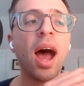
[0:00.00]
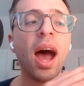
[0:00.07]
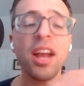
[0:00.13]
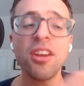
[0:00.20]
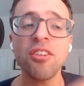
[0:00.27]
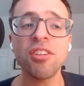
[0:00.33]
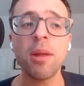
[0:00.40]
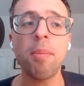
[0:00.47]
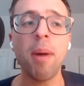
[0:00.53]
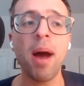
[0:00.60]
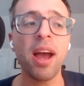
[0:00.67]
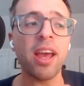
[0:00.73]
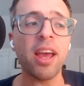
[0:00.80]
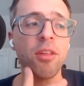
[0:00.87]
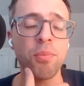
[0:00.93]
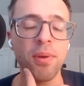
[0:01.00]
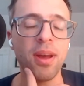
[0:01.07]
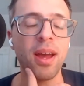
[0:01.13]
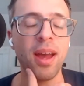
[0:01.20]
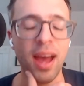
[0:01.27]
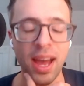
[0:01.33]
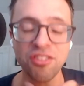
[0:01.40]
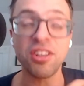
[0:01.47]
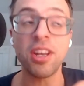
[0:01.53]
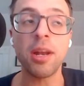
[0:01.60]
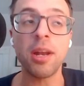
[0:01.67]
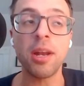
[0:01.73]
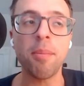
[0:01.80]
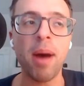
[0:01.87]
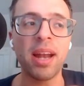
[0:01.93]
I, I just did a podcast
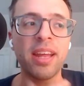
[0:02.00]
I just did a